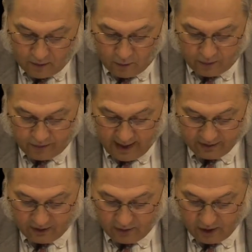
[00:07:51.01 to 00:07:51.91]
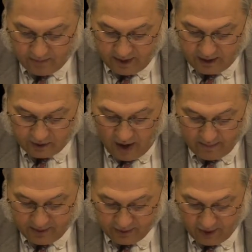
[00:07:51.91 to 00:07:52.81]
that's going to be a
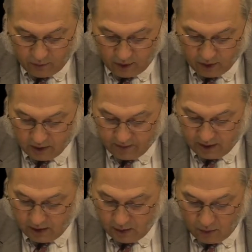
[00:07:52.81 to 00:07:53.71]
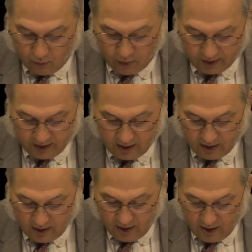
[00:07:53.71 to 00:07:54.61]
topic that we're going to be
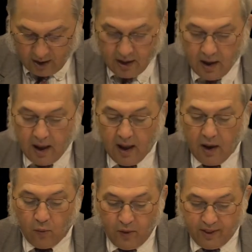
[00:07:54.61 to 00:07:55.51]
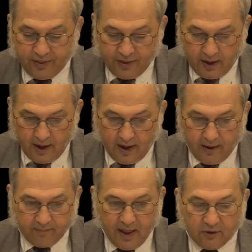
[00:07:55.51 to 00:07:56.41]
working with
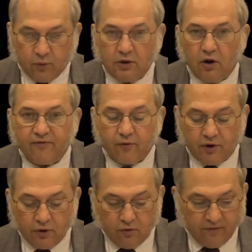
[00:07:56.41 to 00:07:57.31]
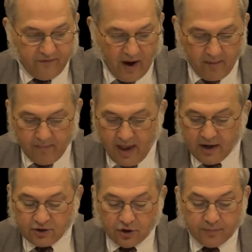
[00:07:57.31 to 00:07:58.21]
as we look for a new farm
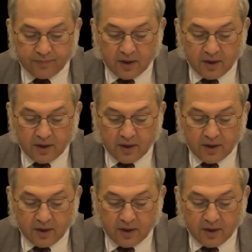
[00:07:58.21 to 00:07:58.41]
manager.